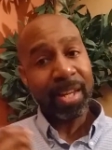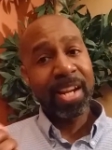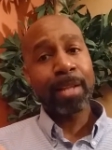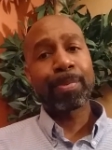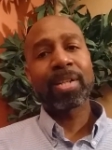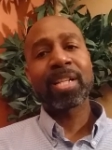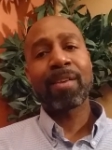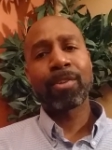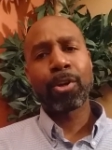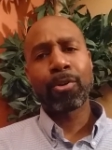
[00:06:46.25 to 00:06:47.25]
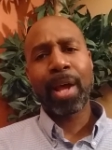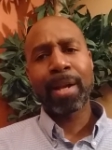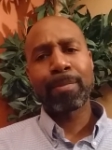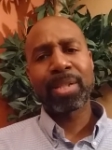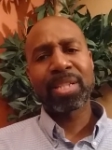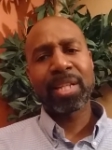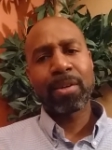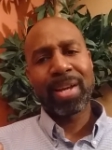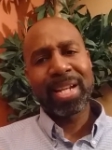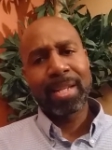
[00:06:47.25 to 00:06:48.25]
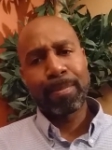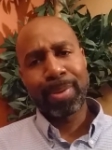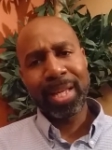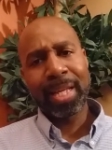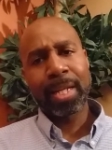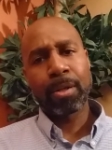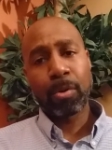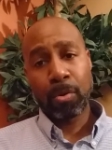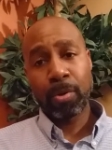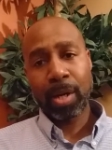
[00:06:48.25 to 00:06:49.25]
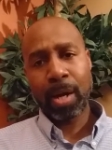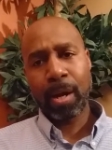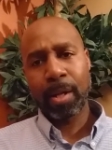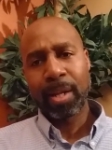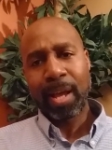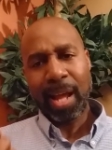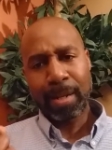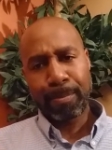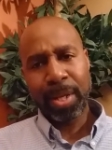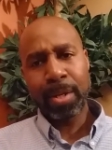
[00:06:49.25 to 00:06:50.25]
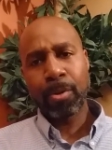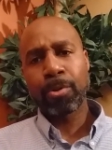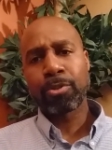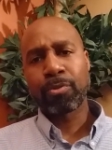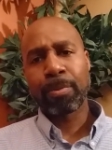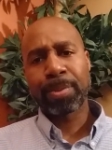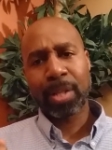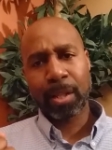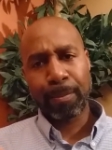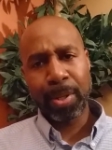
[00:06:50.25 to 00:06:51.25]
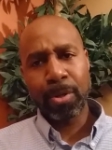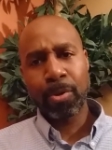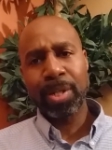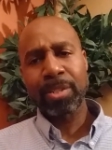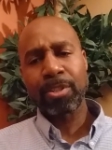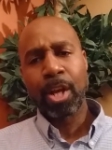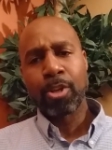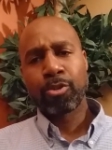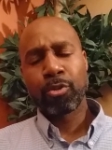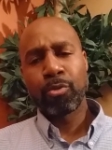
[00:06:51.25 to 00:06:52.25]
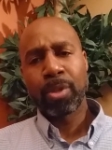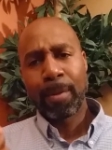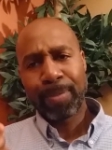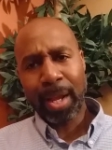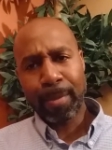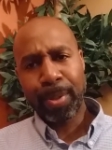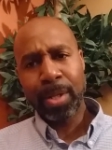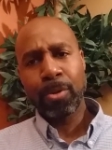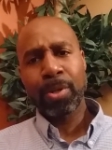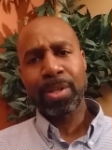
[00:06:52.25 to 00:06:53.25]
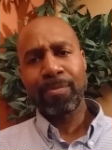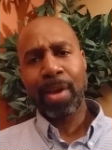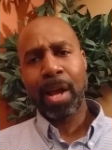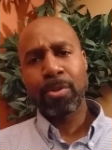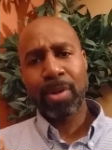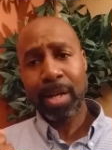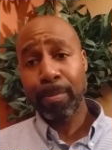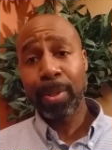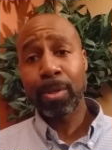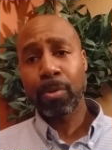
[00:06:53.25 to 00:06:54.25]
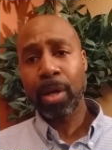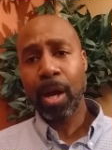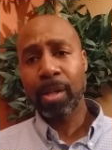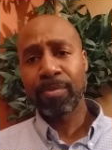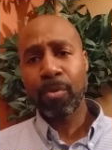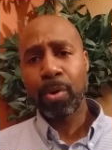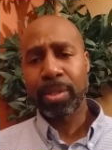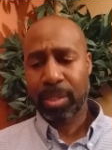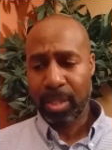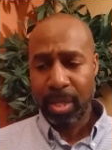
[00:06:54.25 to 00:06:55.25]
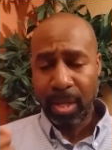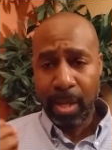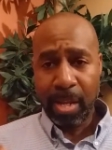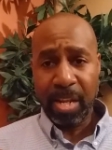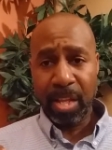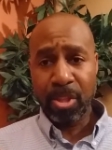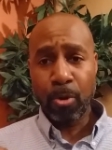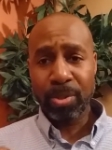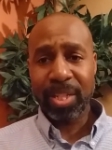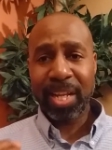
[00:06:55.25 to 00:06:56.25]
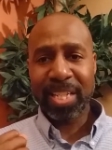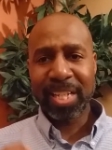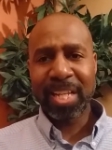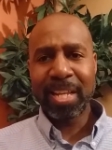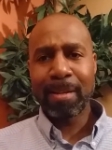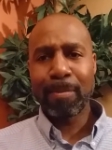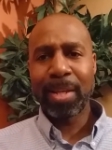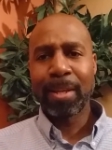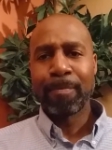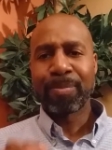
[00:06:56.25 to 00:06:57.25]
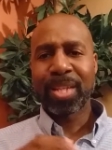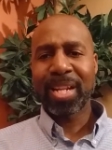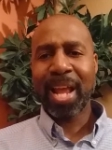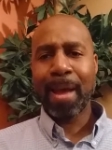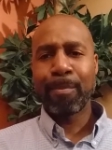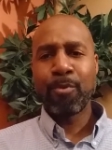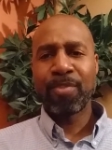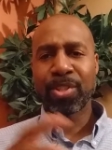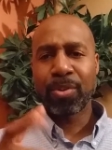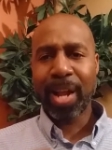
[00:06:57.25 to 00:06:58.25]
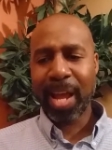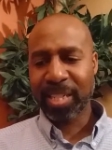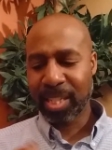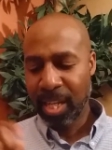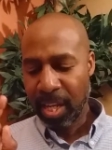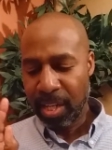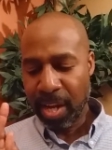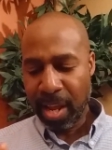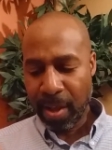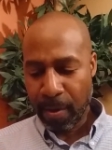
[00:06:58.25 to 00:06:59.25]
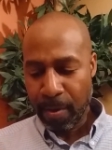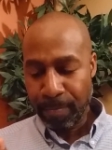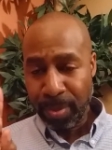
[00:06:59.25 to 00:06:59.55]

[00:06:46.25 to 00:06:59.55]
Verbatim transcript: and that's because i've learned how to be still and depend on god i depend on the scriptures i depend on his truth i depend on his value and i depend on god's voice and, and those things lead me to not move into an action now